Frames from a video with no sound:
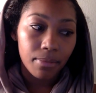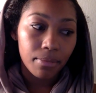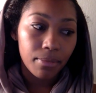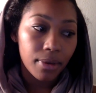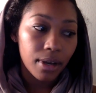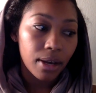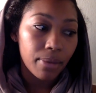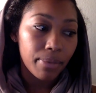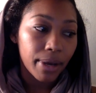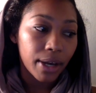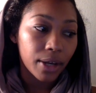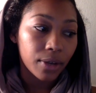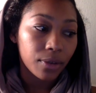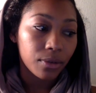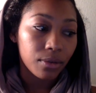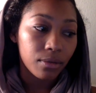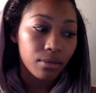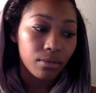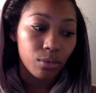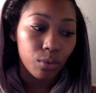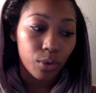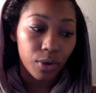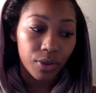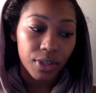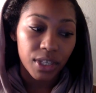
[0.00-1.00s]
about
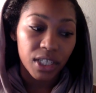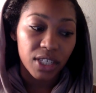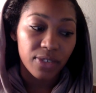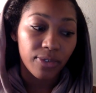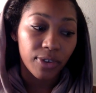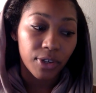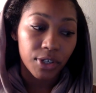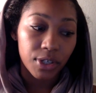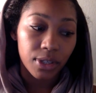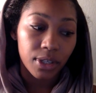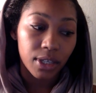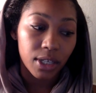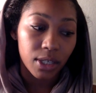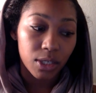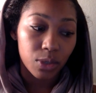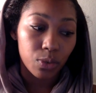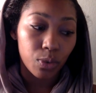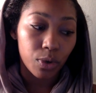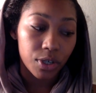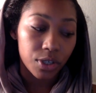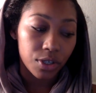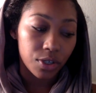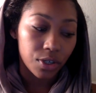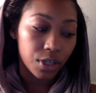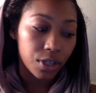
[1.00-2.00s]
where these
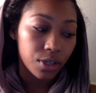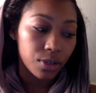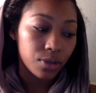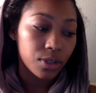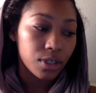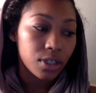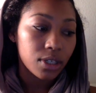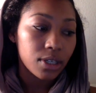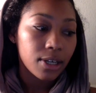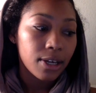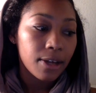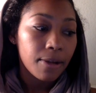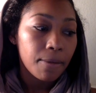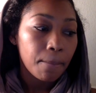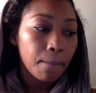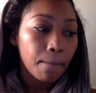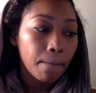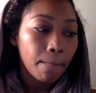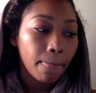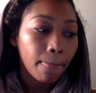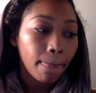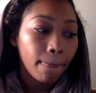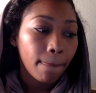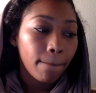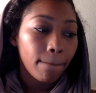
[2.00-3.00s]
words are used.
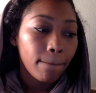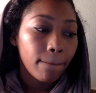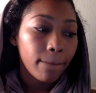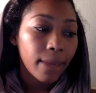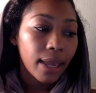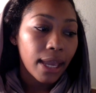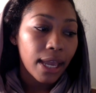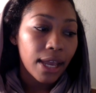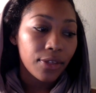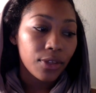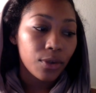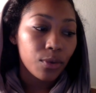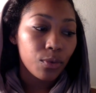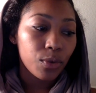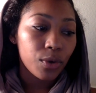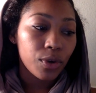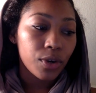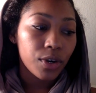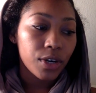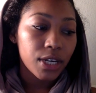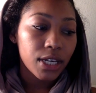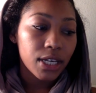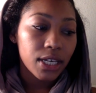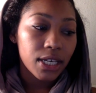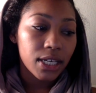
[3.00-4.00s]
And the
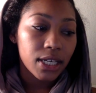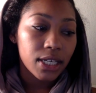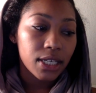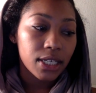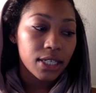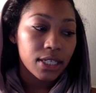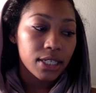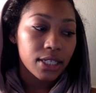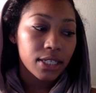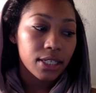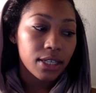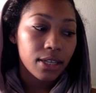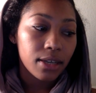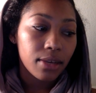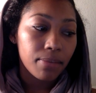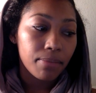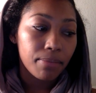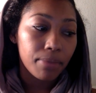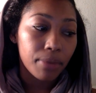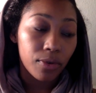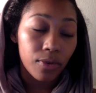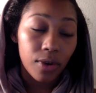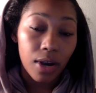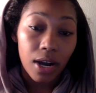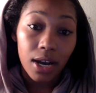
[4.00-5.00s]
word is
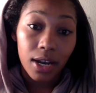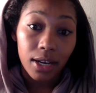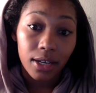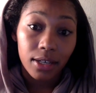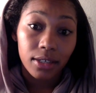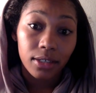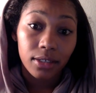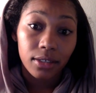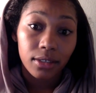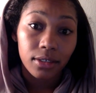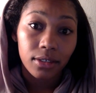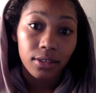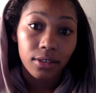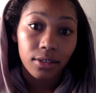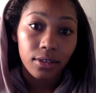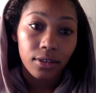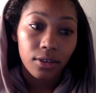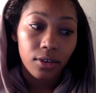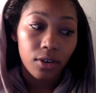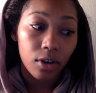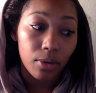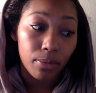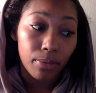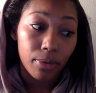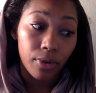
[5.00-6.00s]
barak
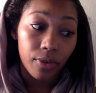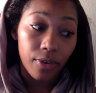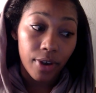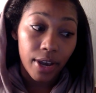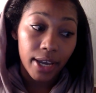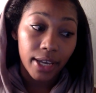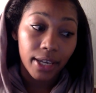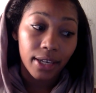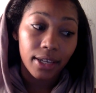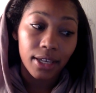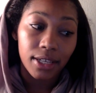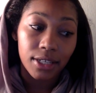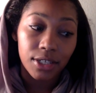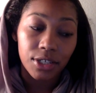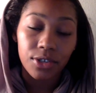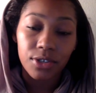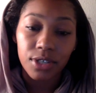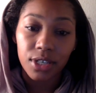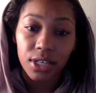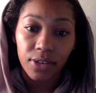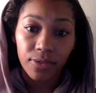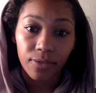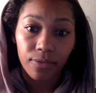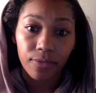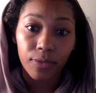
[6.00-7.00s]
or barek. It's used in
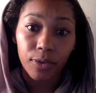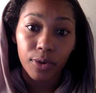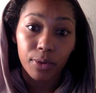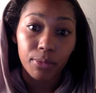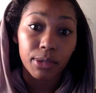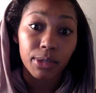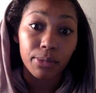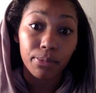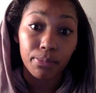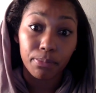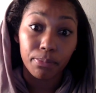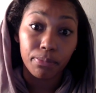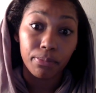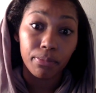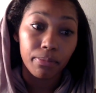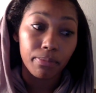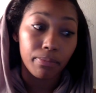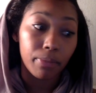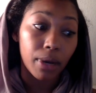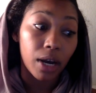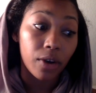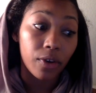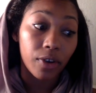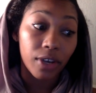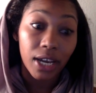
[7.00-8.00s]
different forms.
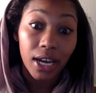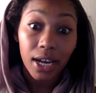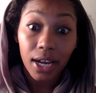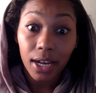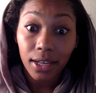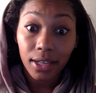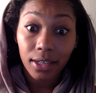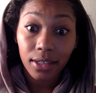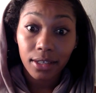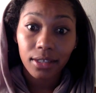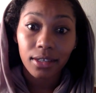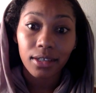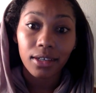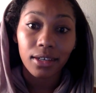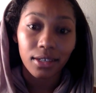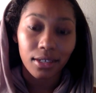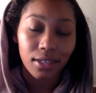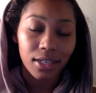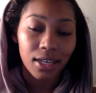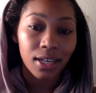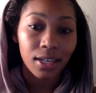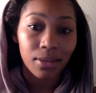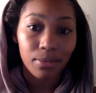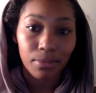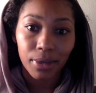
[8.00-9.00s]
Bariak, it
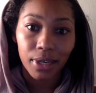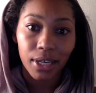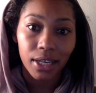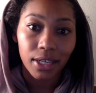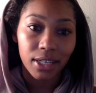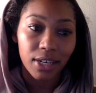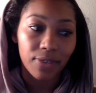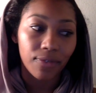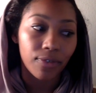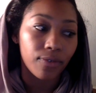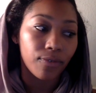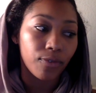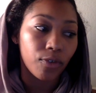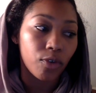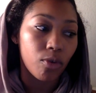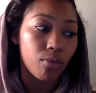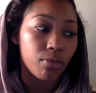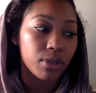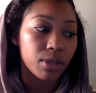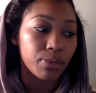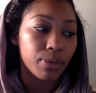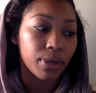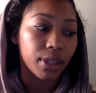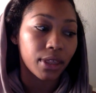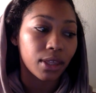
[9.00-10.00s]
can be different
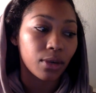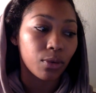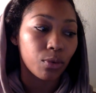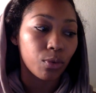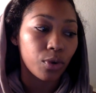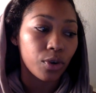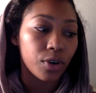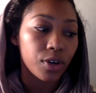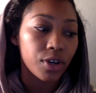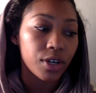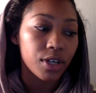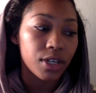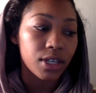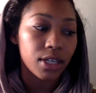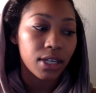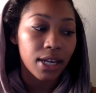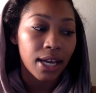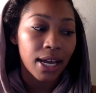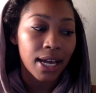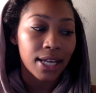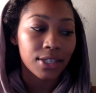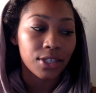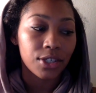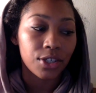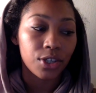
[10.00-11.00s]
forms, but the word
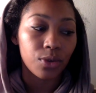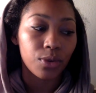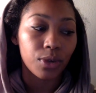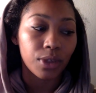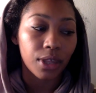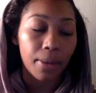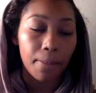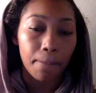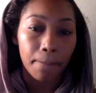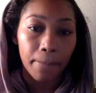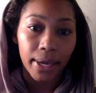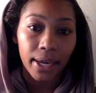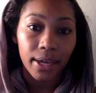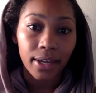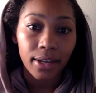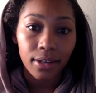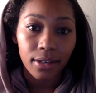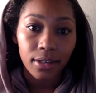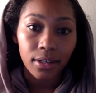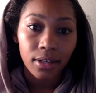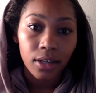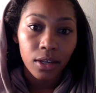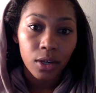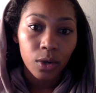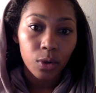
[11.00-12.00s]
has to do with a bet,
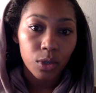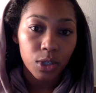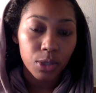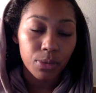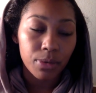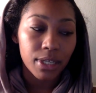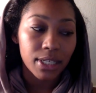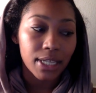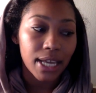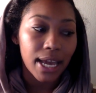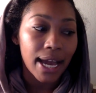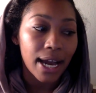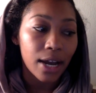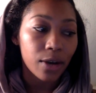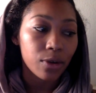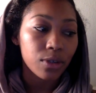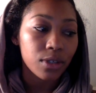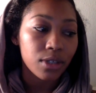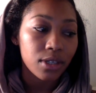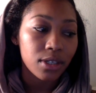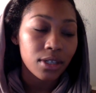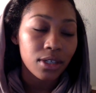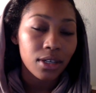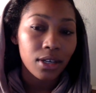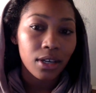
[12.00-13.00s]
which means a
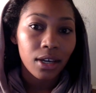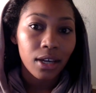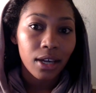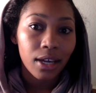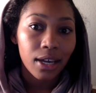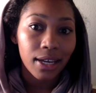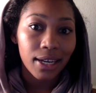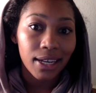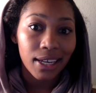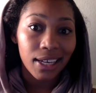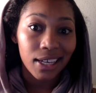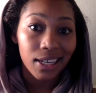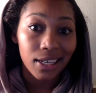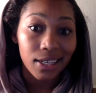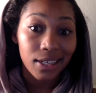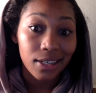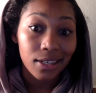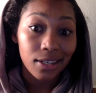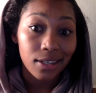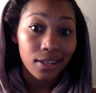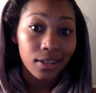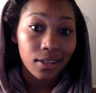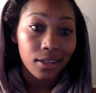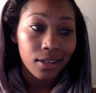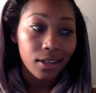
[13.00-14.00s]
house, an inn,
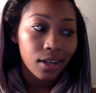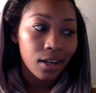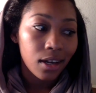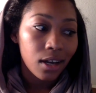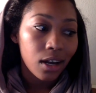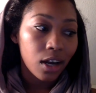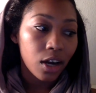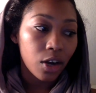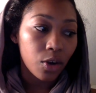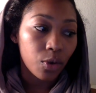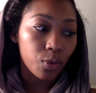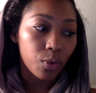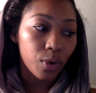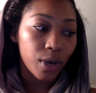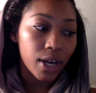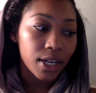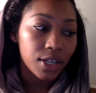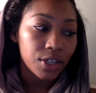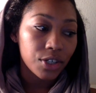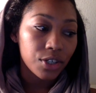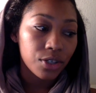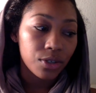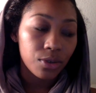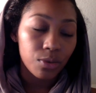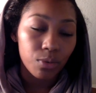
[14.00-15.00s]
a
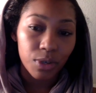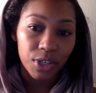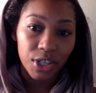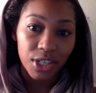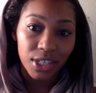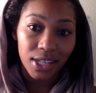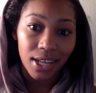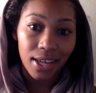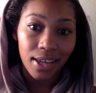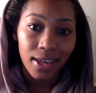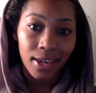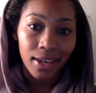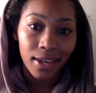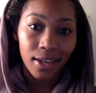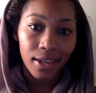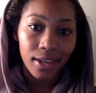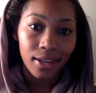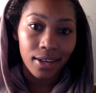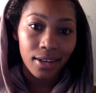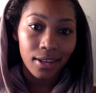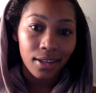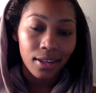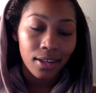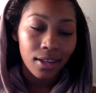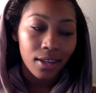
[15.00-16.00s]
resh, which is a head,